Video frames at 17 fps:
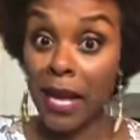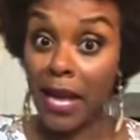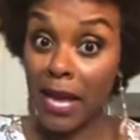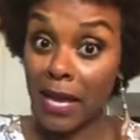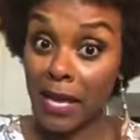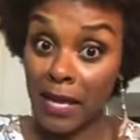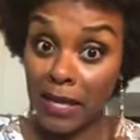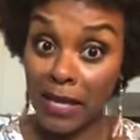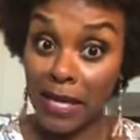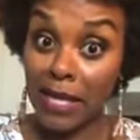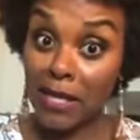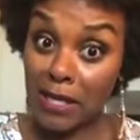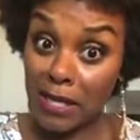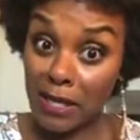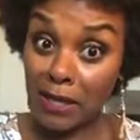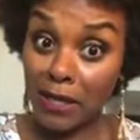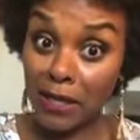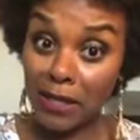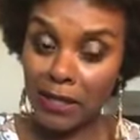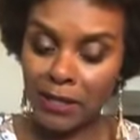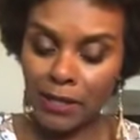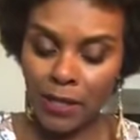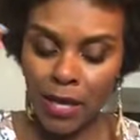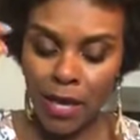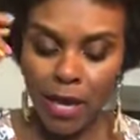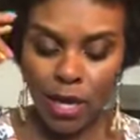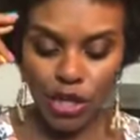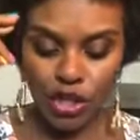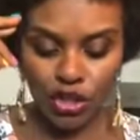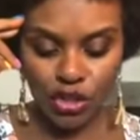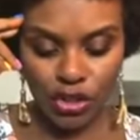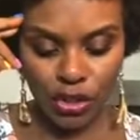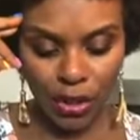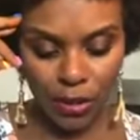did us. So,
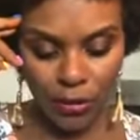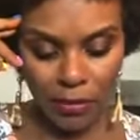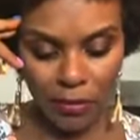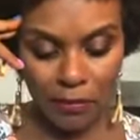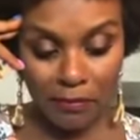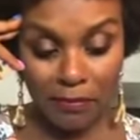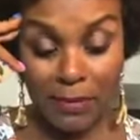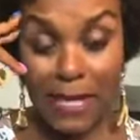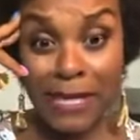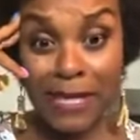that's it.